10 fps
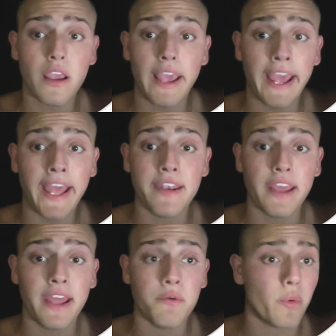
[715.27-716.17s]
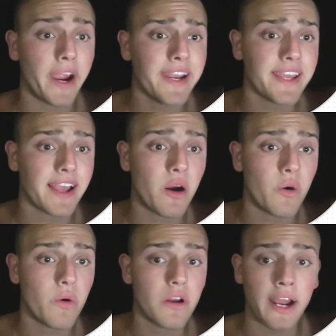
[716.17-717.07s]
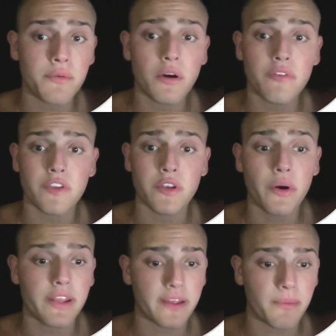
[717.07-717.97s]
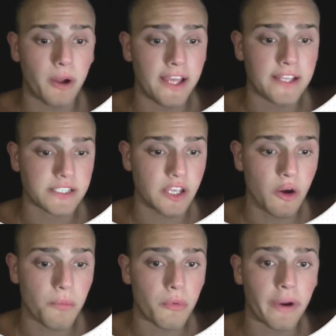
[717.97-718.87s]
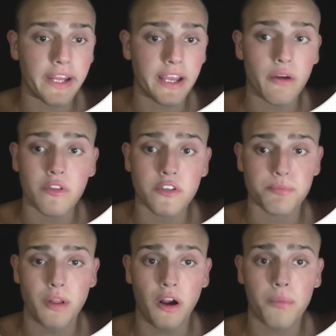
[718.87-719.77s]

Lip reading: And writing out, I don't know if you know anything about SEO, but writing out those blog